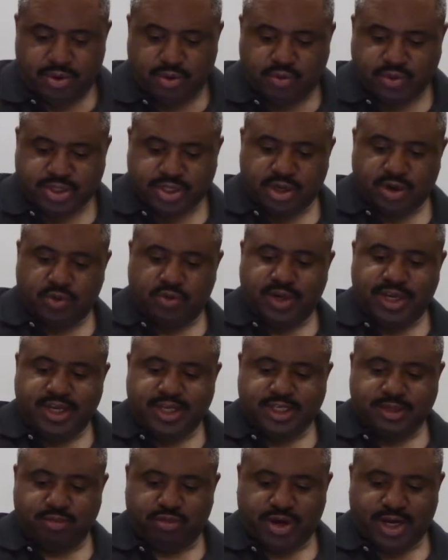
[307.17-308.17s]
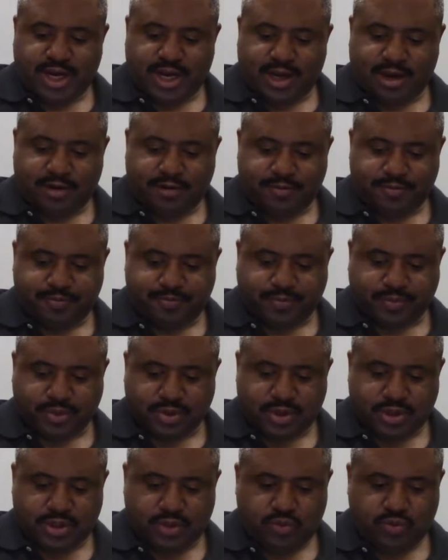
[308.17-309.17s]
with their wings spread out.
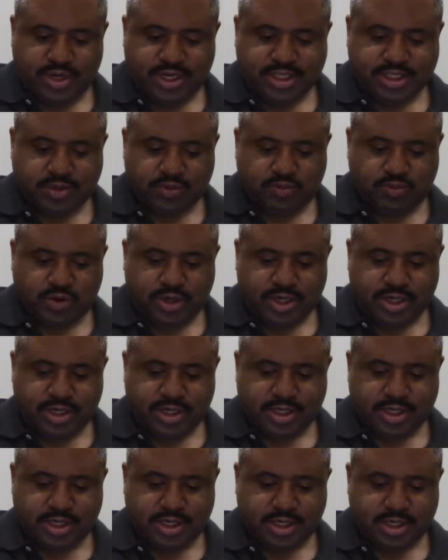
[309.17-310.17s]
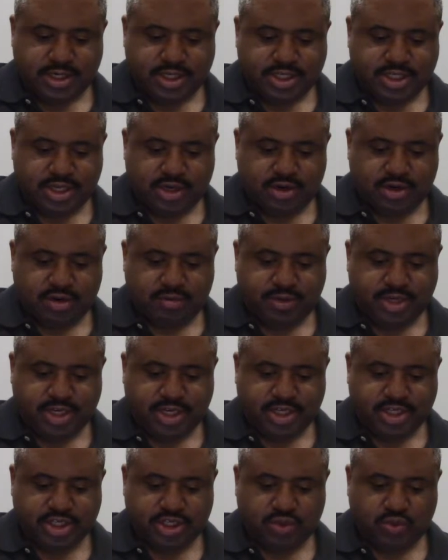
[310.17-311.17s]
The wings of one cherub
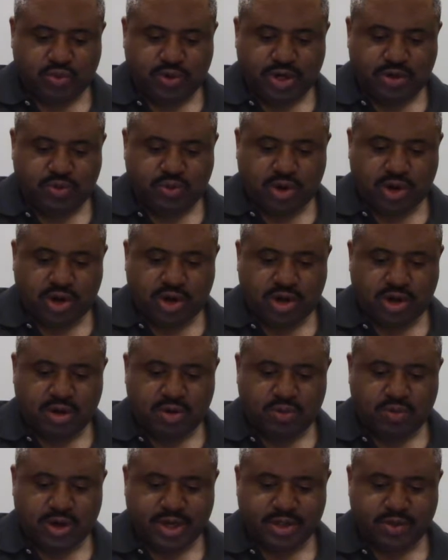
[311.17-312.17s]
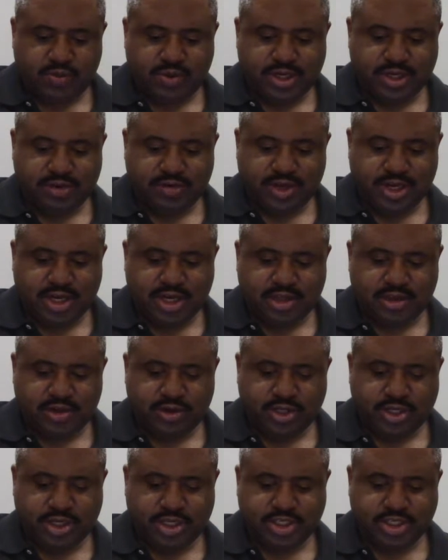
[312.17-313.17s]
touched one wall, while the wing of the other
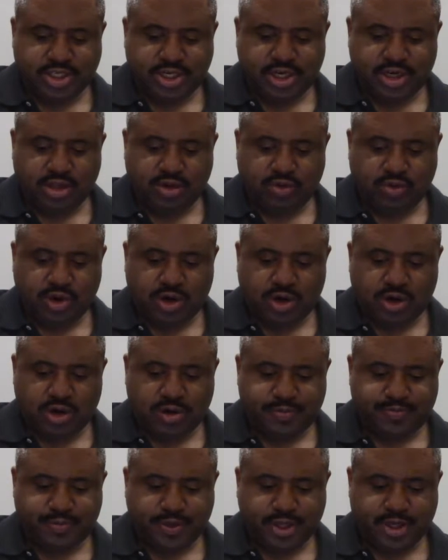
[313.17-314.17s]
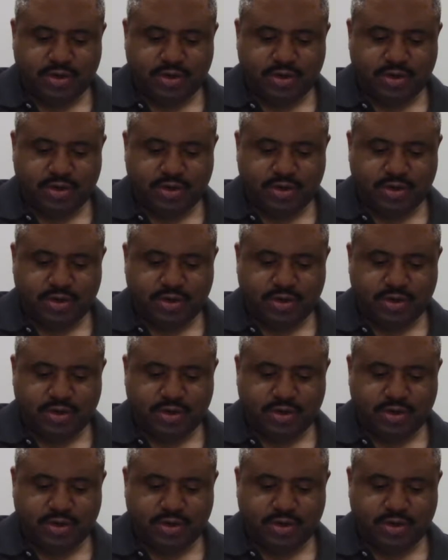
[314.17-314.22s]
touched the other wall,